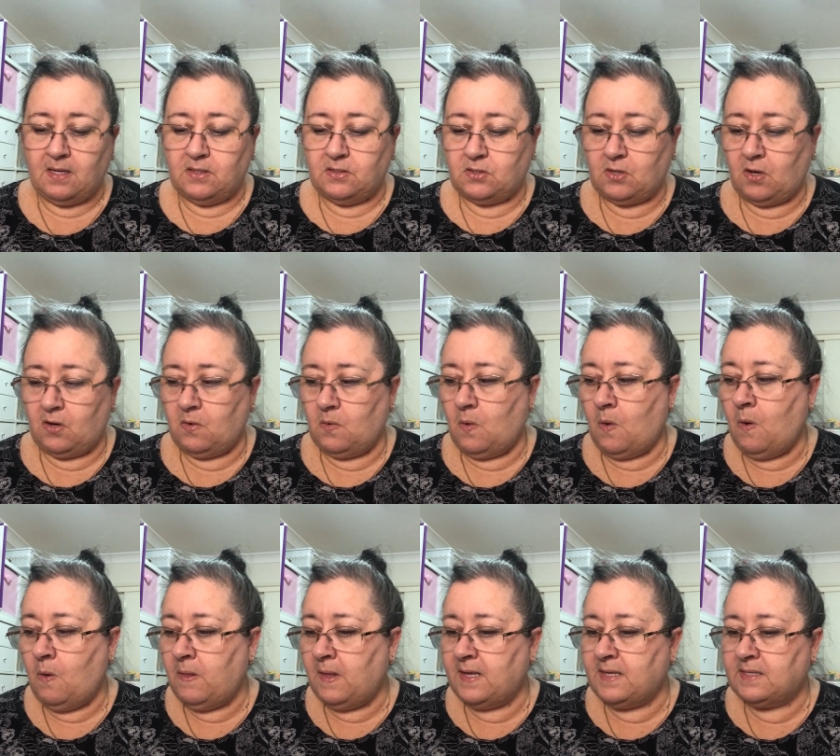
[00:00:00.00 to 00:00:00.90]
So
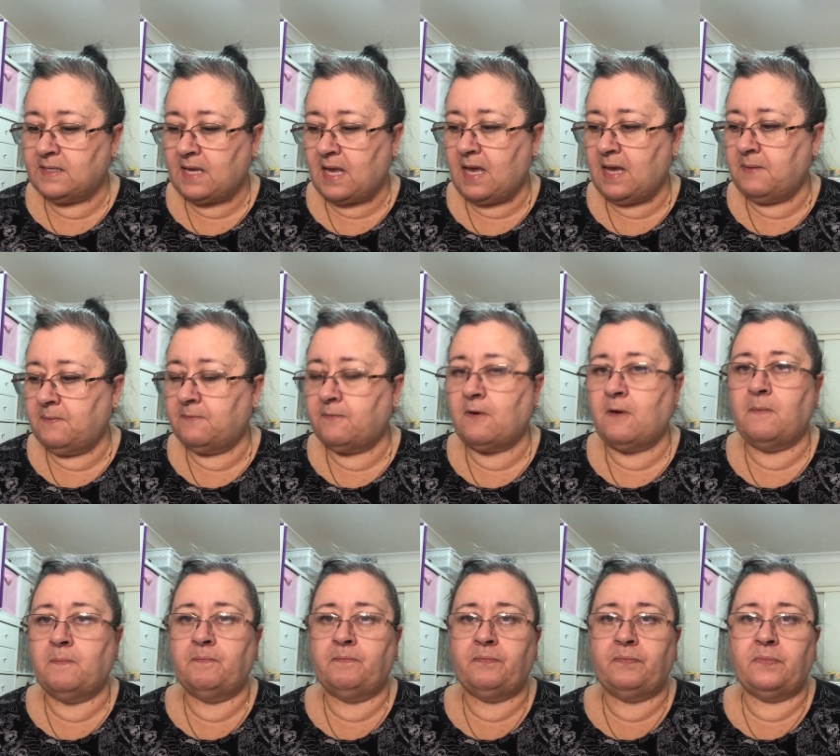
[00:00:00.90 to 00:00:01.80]
all these came
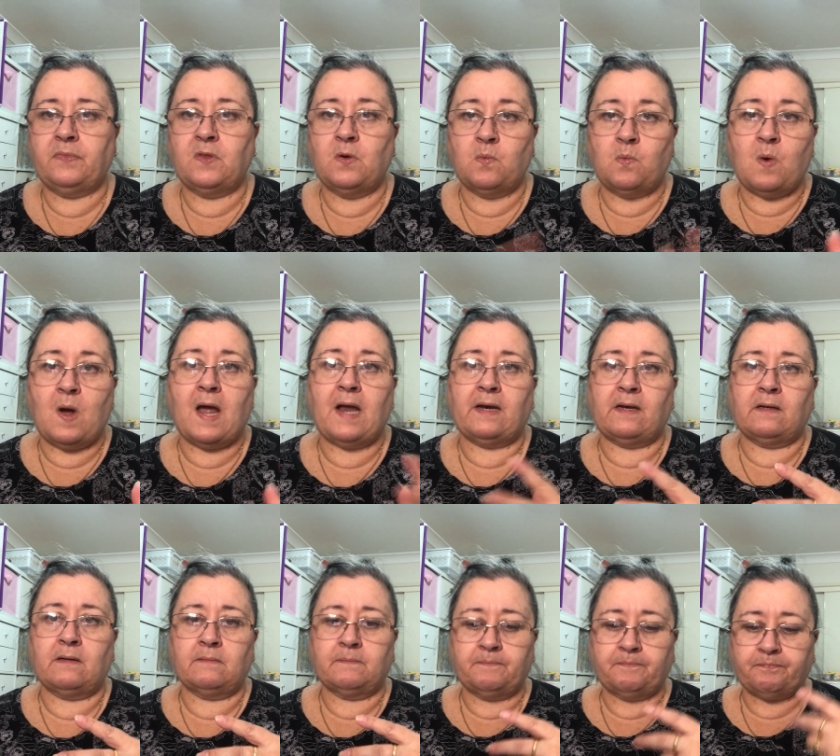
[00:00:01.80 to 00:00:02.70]
from the
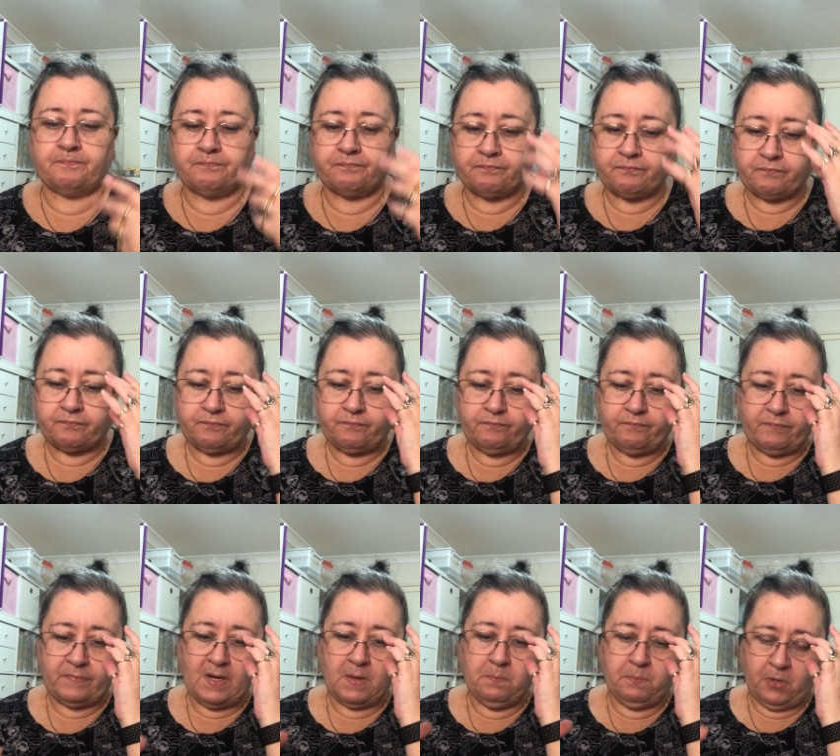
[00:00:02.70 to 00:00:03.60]
one
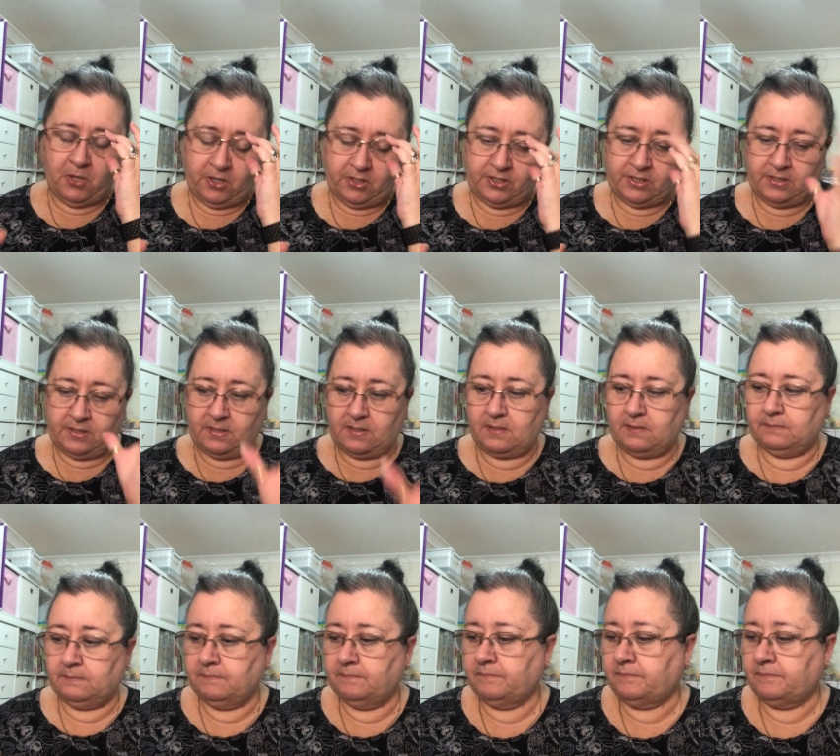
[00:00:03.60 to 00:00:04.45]
purchase.